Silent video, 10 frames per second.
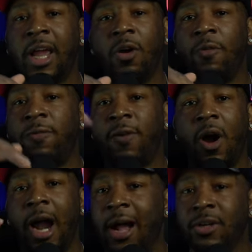they gonna
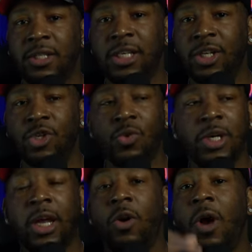far outseed
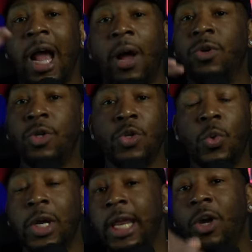you and they gonna
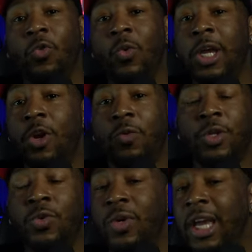outdo you and they gonna win over